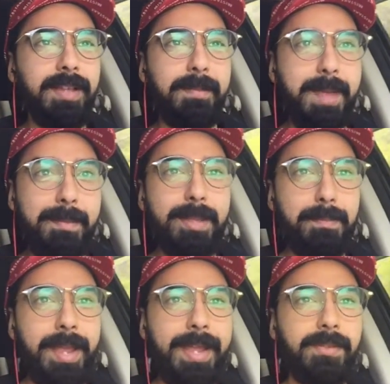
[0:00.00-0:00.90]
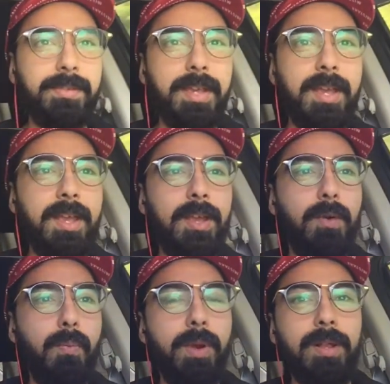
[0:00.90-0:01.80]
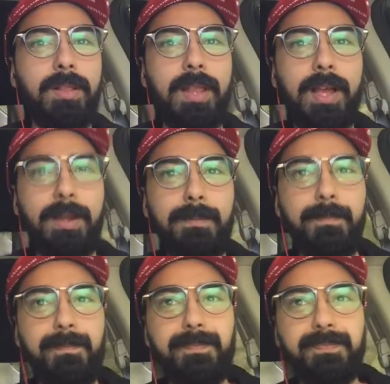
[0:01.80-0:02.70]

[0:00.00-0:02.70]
Like maybe the pigs will um,